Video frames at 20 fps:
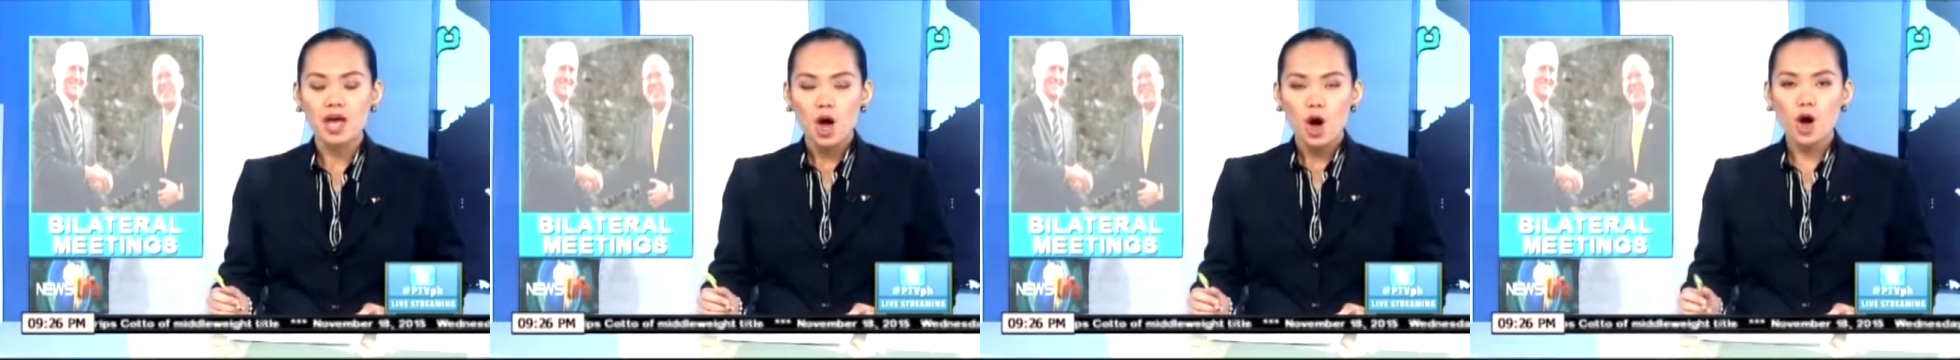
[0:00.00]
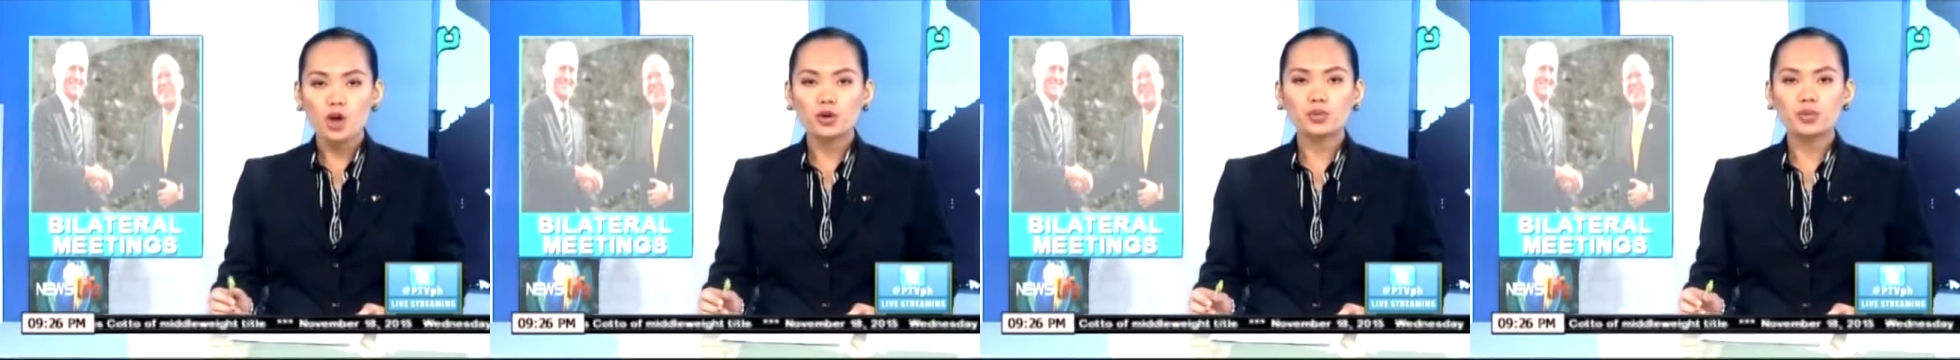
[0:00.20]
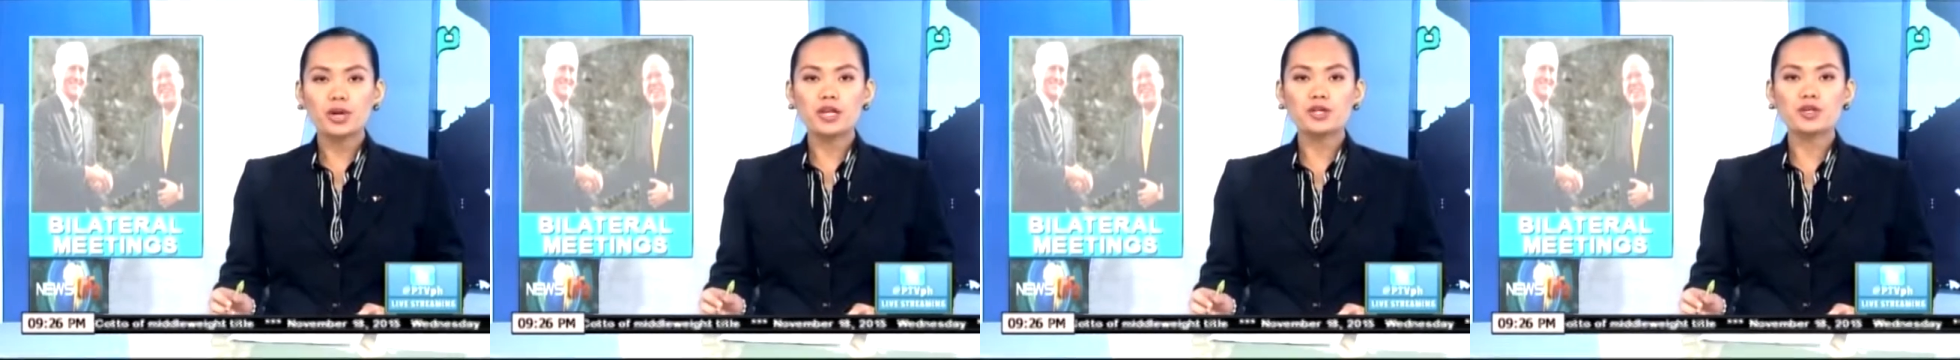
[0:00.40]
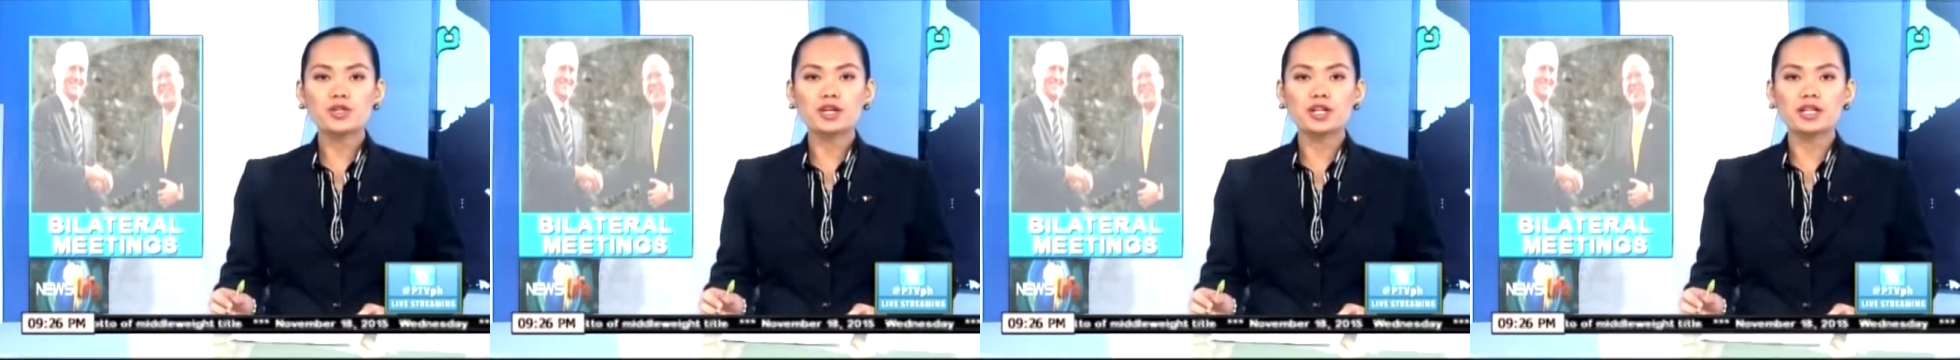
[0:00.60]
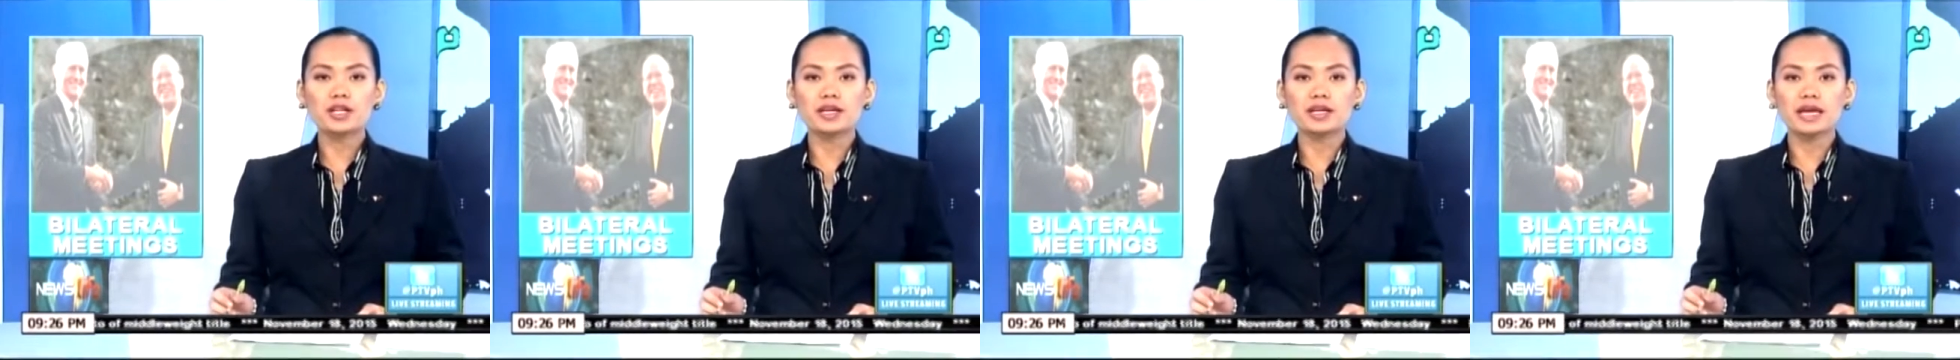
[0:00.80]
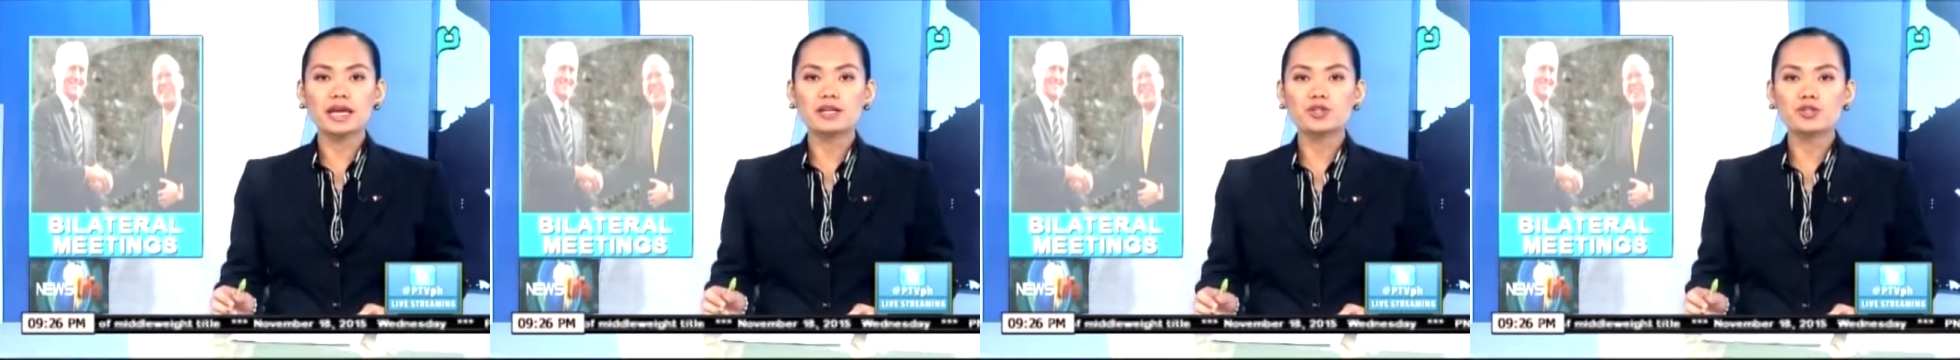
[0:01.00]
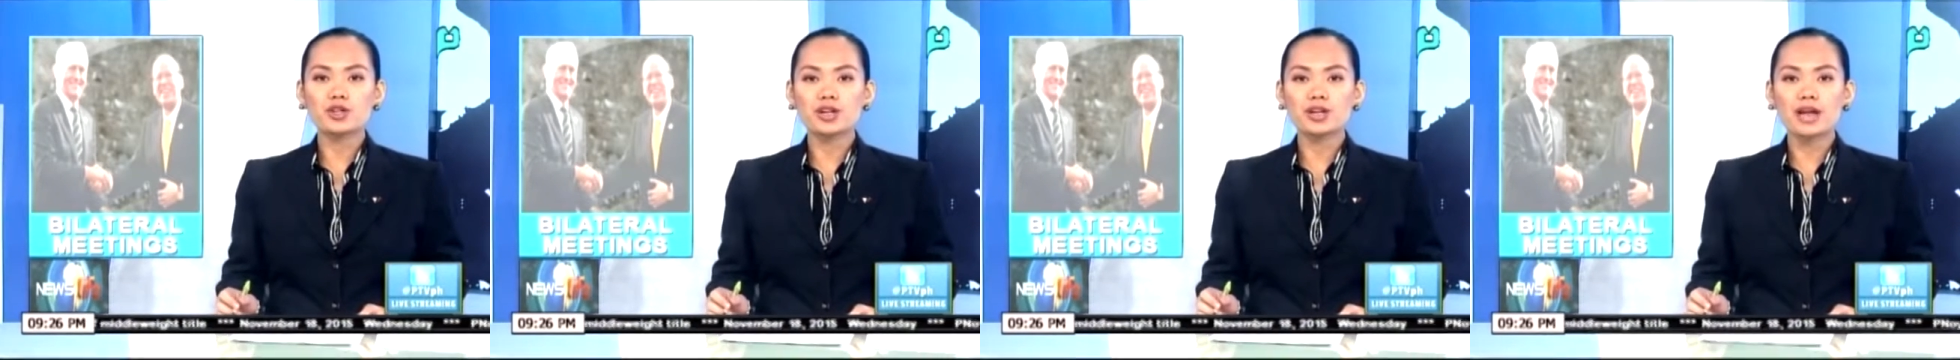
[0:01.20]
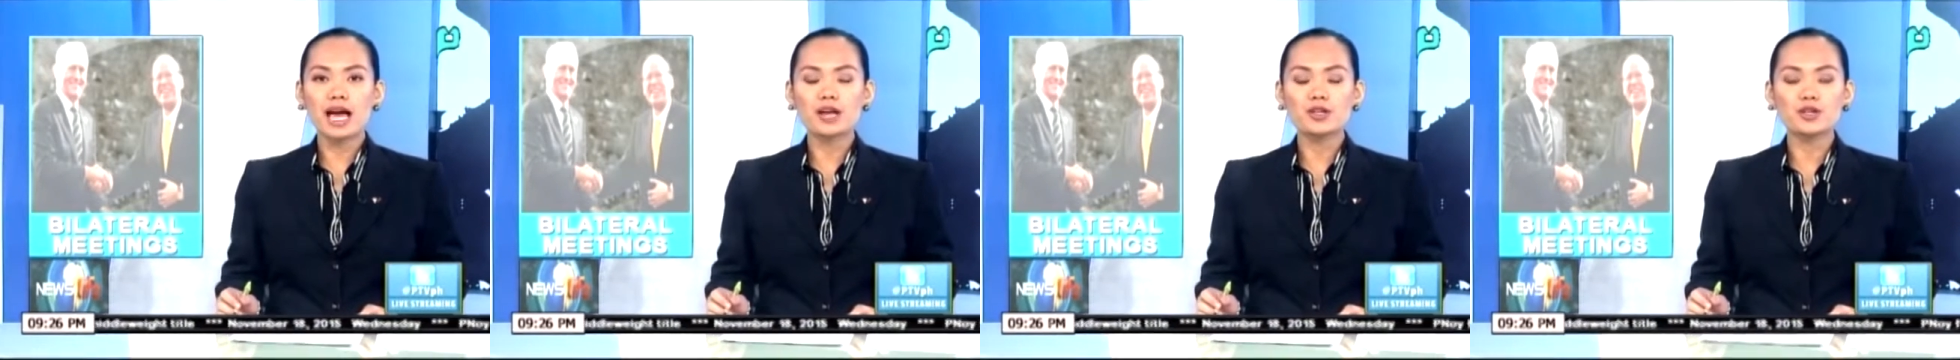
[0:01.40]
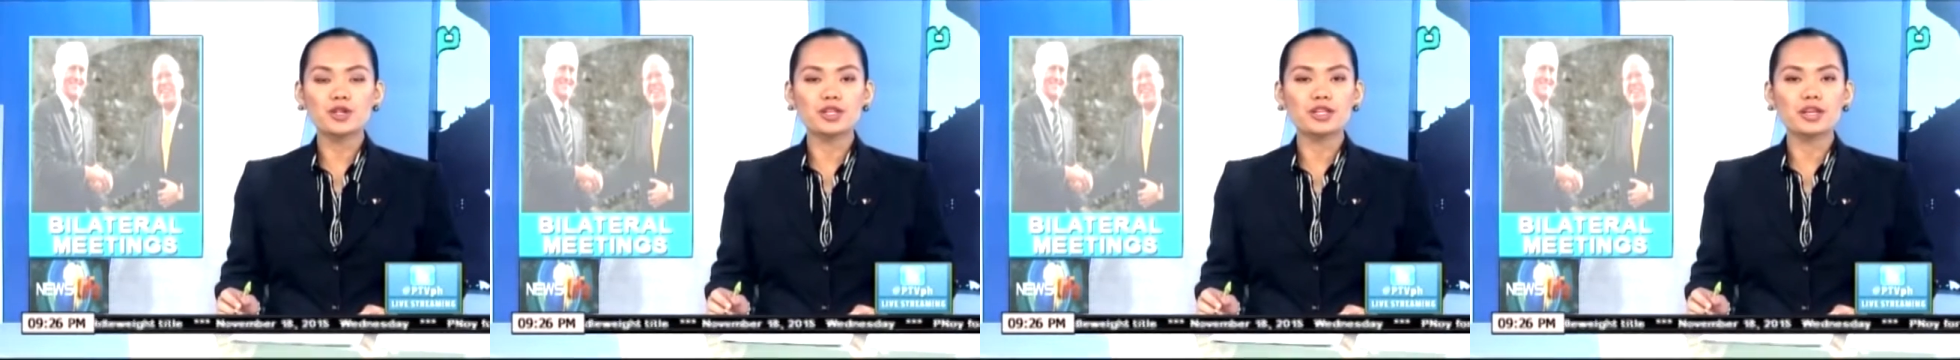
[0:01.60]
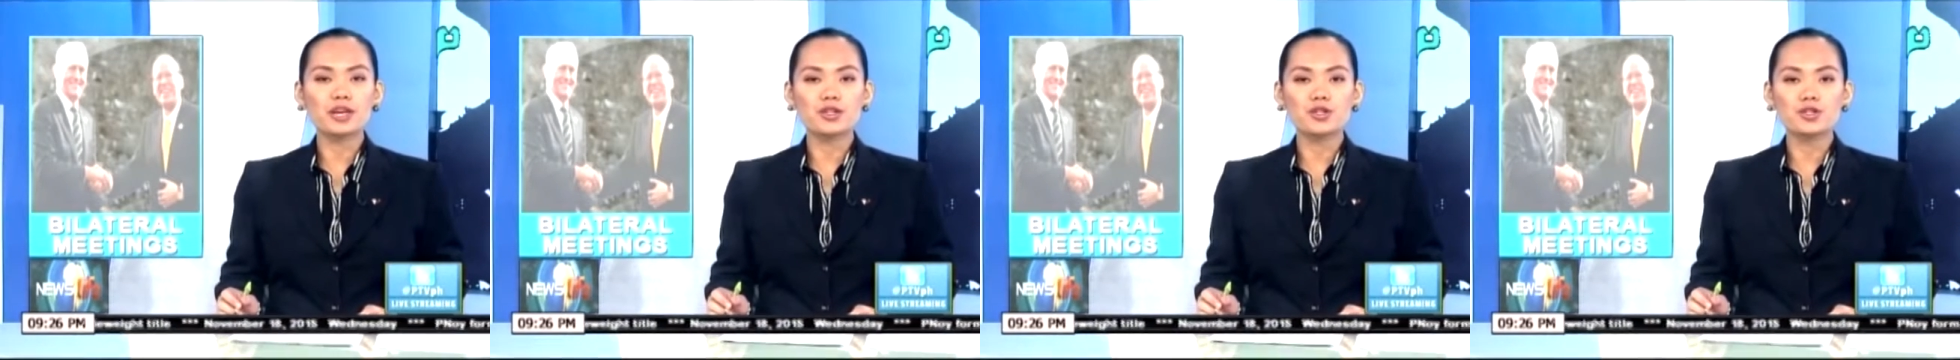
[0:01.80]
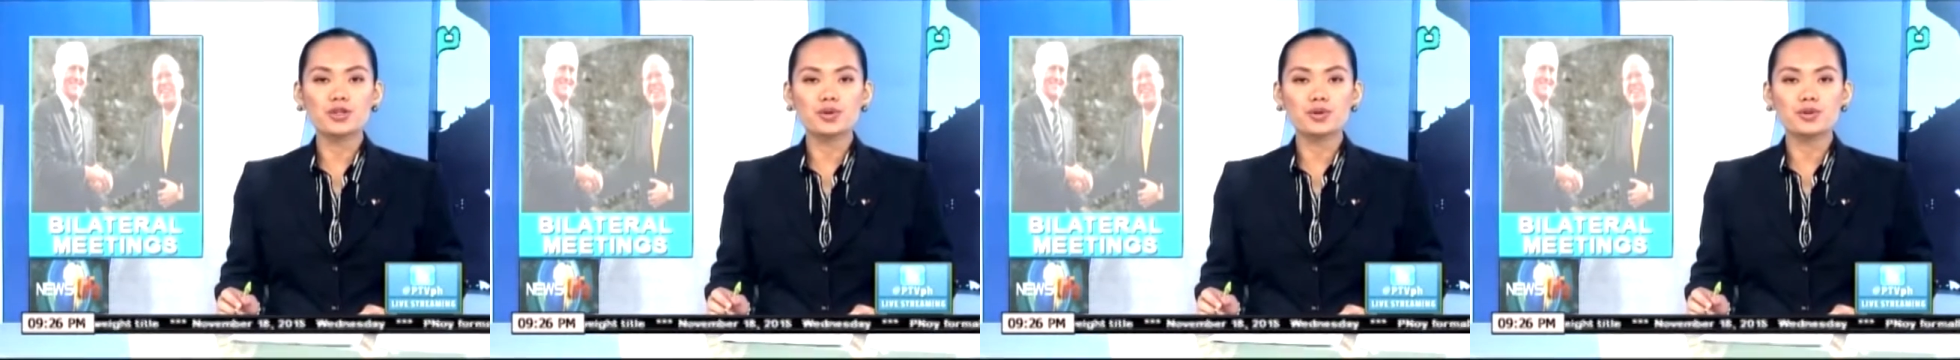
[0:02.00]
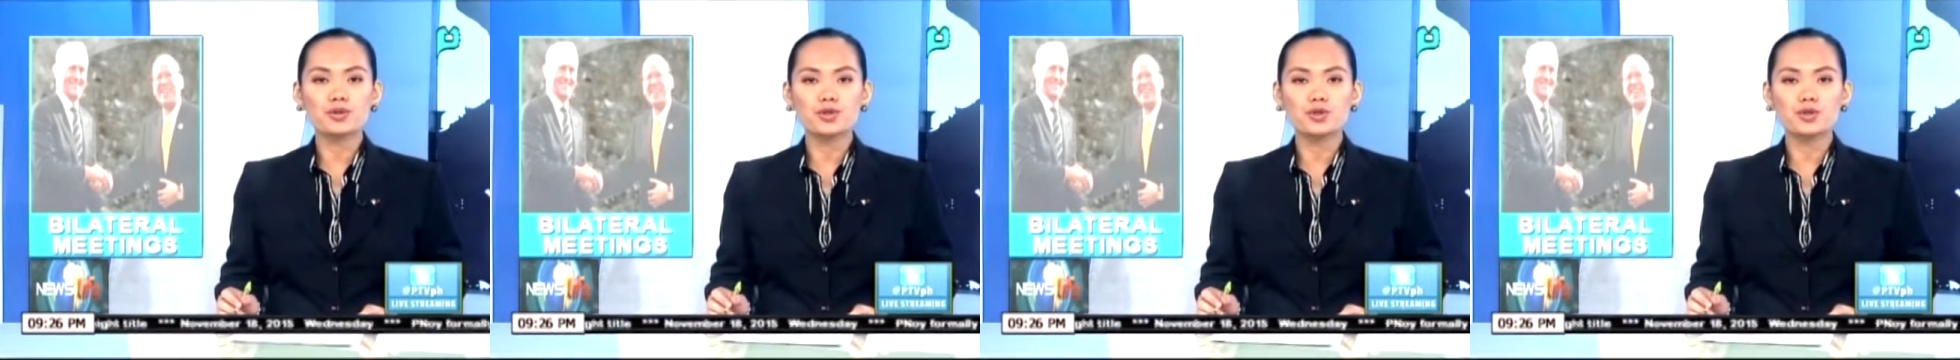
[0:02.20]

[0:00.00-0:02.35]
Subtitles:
on regional and international issues